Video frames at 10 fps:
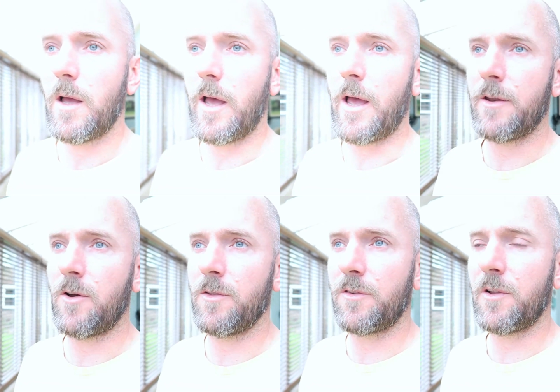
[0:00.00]
and
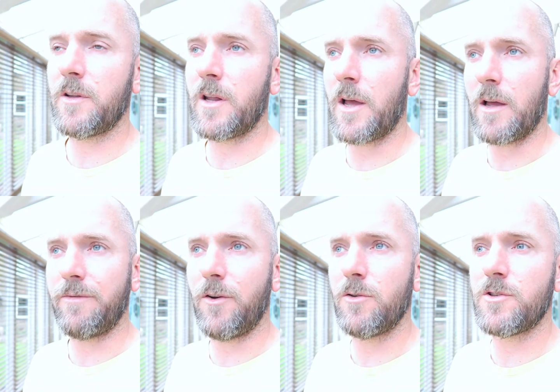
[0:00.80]
on the Sunday night I
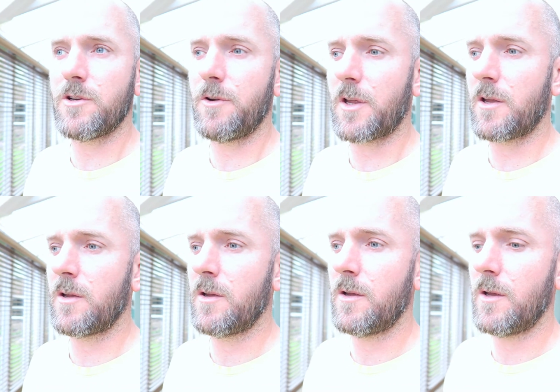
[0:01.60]
phoned Zurich
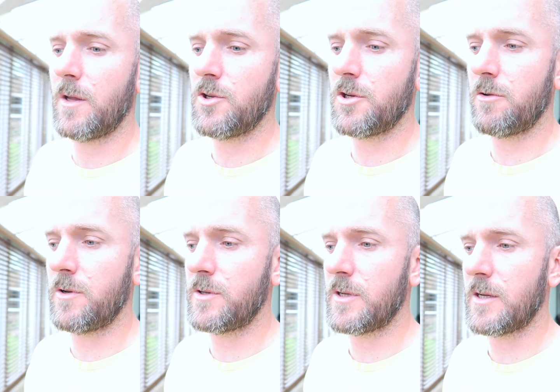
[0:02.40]

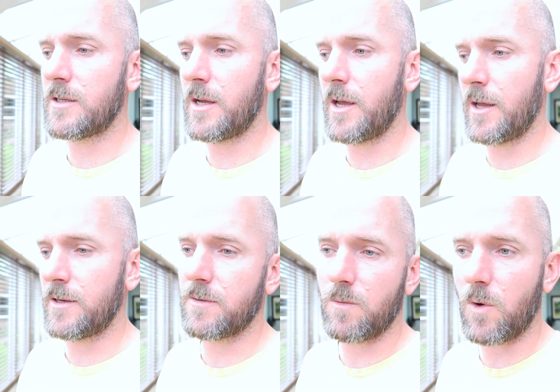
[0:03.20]
Insurance and I
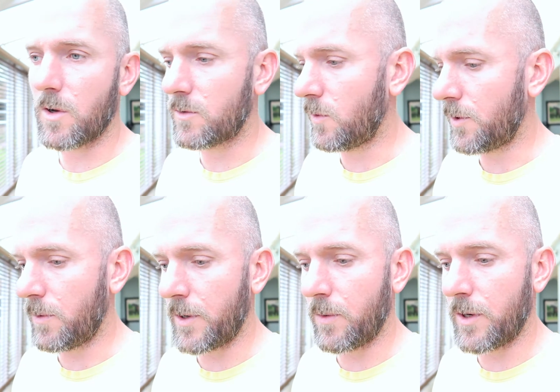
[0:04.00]
said, what do
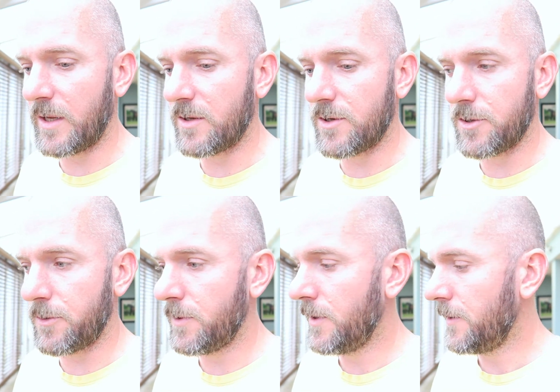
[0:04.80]
I need to
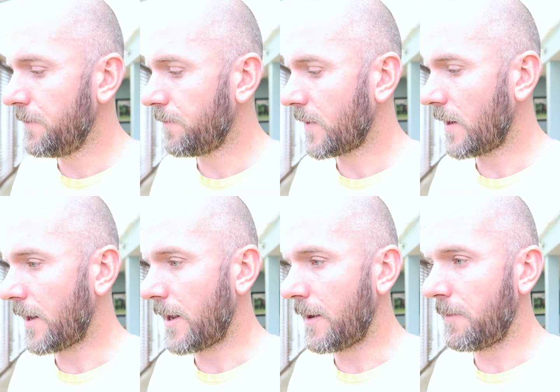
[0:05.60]
do?
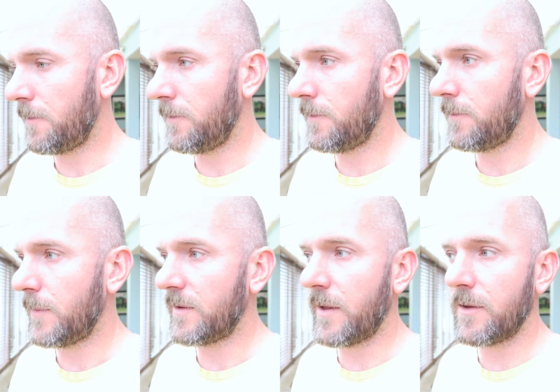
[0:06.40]

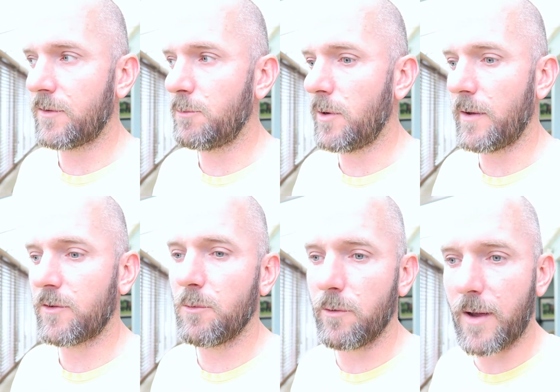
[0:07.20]
My tenant's
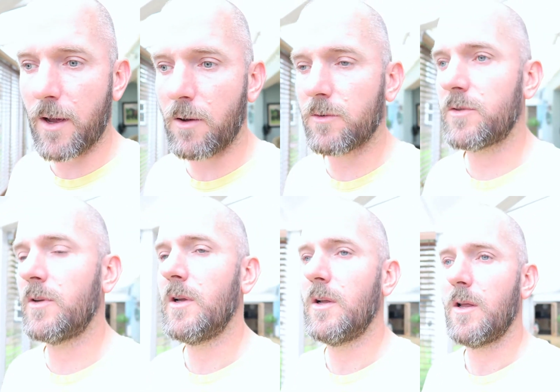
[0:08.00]
had to move out,
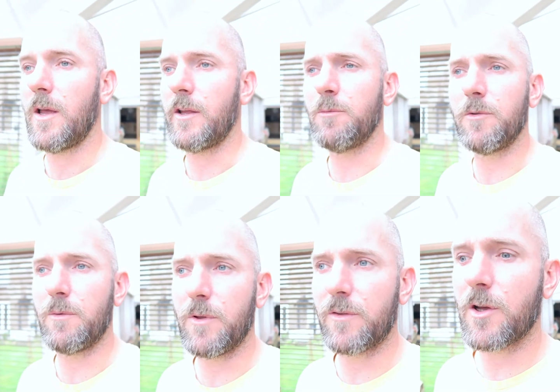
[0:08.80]
he's moved
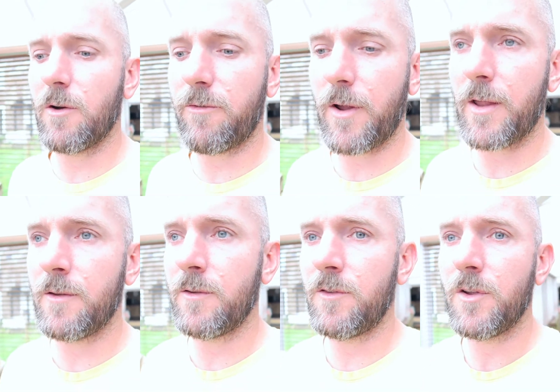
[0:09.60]
in with his
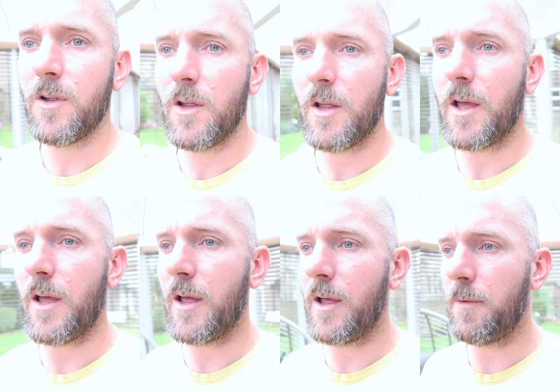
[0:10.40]
girlfriend,
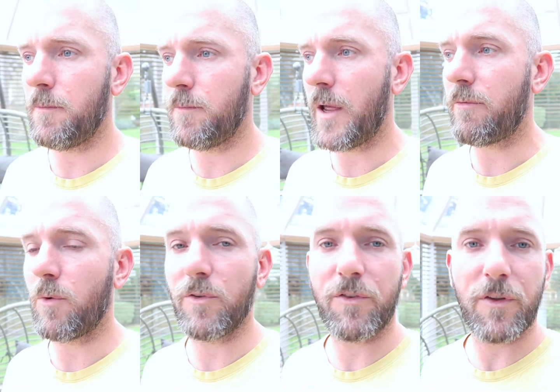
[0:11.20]

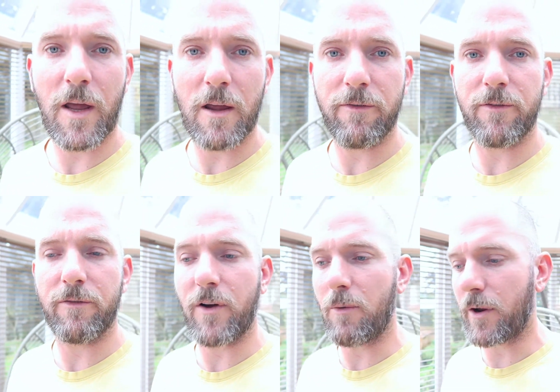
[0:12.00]
everyone's safe, the
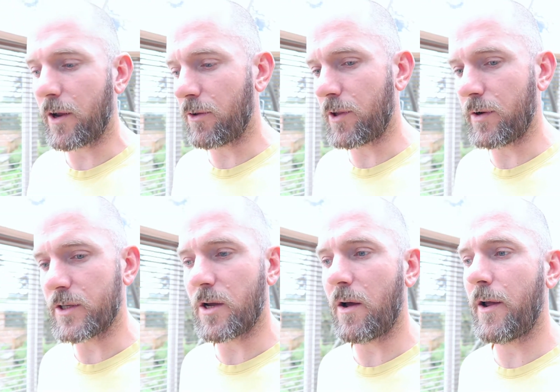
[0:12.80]
fire brigade got there
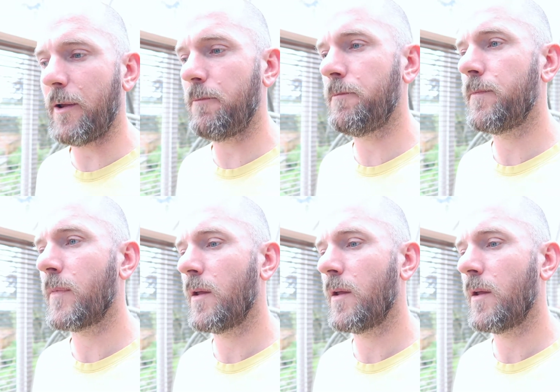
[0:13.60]
in time,